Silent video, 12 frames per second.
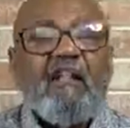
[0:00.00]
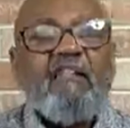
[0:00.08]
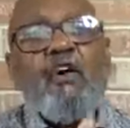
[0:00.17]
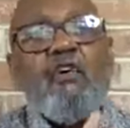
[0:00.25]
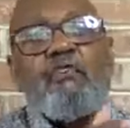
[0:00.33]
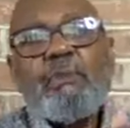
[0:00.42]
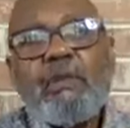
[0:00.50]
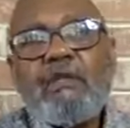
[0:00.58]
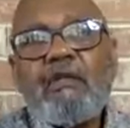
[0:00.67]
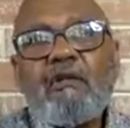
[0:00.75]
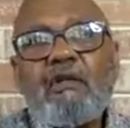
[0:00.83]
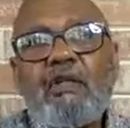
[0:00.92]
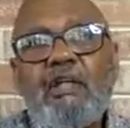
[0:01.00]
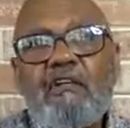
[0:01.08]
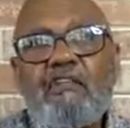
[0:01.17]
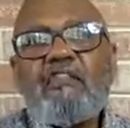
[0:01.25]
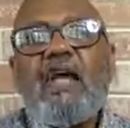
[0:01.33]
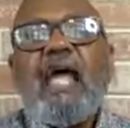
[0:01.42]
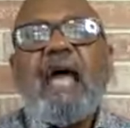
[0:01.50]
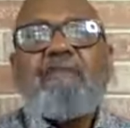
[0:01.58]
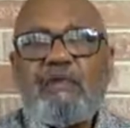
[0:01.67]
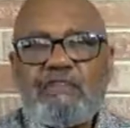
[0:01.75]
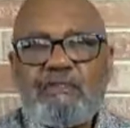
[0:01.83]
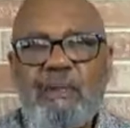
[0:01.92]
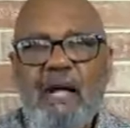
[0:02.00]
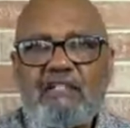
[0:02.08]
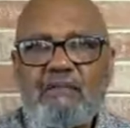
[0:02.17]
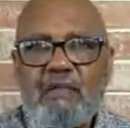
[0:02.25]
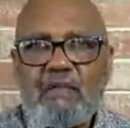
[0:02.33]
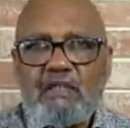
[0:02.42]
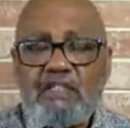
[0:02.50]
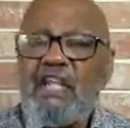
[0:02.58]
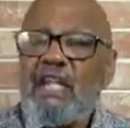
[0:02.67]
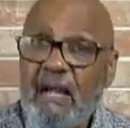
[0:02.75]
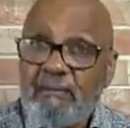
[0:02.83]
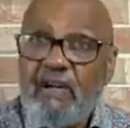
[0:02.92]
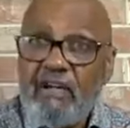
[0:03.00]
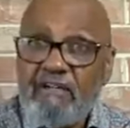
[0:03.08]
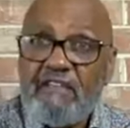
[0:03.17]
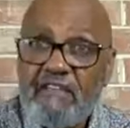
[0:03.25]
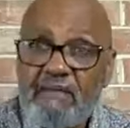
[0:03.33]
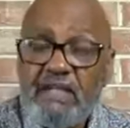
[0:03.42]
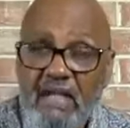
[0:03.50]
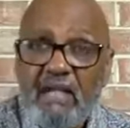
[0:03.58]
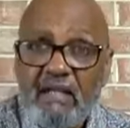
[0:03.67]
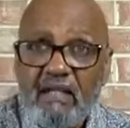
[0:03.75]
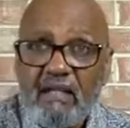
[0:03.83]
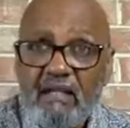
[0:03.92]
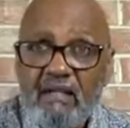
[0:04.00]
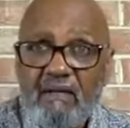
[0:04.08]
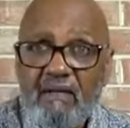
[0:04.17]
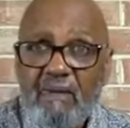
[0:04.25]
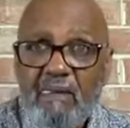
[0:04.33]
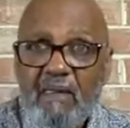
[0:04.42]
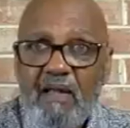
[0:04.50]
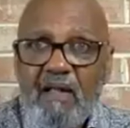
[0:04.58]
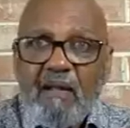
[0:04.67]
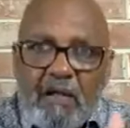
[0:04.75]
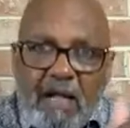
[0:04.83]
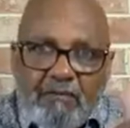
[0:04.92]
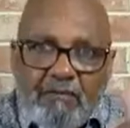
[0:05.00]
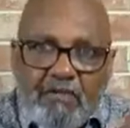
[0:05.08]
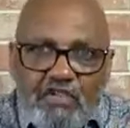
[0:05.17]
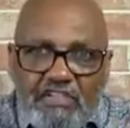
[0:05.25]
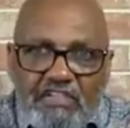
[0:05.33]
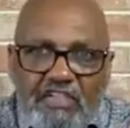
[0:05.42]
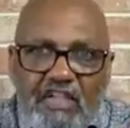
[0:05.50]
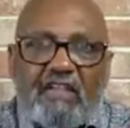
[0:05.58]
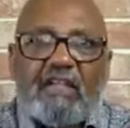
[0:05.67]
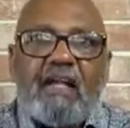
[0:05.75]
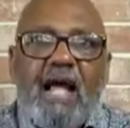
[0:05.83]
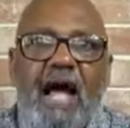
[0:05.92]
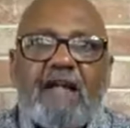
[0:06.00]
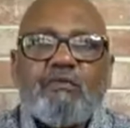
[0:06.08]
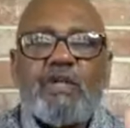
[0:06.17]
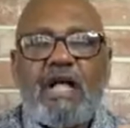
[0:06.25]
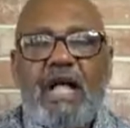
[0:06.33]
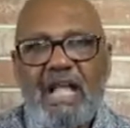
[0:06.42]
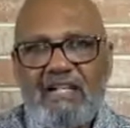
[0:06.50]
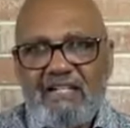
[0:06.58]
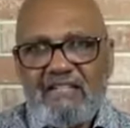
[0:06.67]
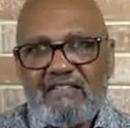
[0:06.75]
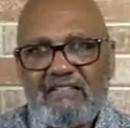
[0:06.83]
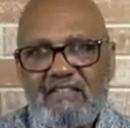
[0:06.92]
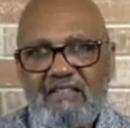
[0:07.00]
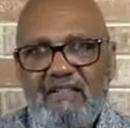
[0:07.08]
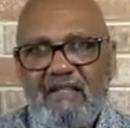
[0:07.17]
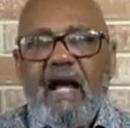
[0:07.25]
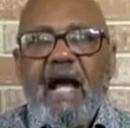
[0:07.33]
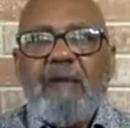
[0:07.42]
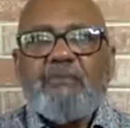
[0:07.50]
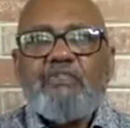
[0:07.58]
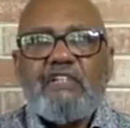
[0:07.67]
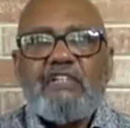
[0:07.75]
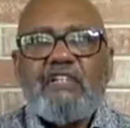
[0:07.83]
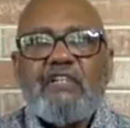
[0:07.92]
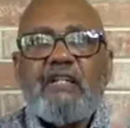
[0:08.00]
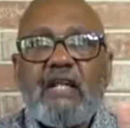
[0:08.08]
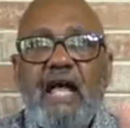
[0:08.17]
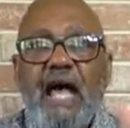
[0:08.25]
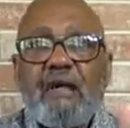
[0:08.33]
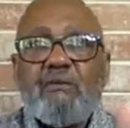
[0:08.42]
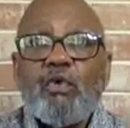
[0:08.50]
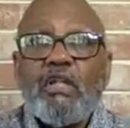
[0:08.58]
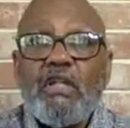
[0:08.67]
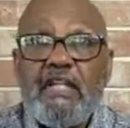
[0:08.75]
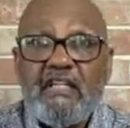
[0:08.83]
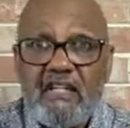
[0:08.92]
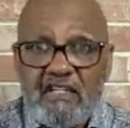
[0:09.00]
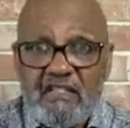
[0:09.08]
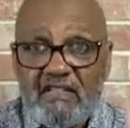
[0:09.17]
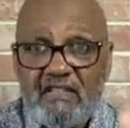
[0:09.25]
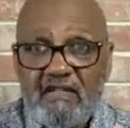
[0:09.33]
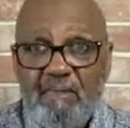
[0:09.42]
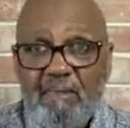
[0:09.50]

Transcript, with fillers: Those political leaders have a responsibility, and I pray for them daily. But I'm trusting that God will guide us. I'm trusting that God will lead us.